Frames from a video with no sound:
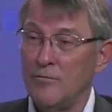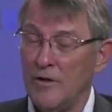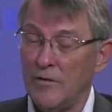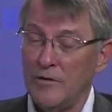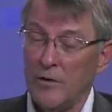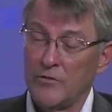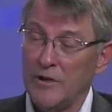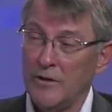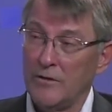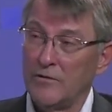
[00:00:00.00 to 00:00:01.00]

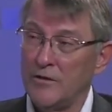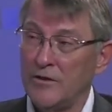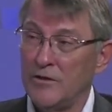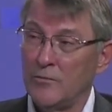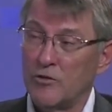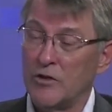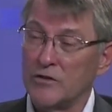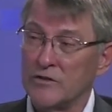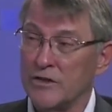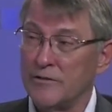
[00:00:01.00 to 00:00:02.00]
upscale the
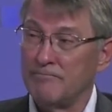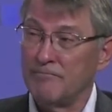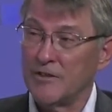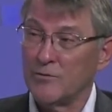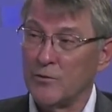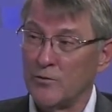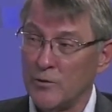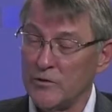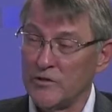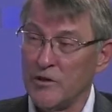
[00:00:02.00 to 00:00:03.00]
production side. That's what we're
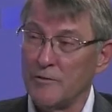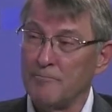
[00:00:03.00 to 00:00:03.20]
focusing on.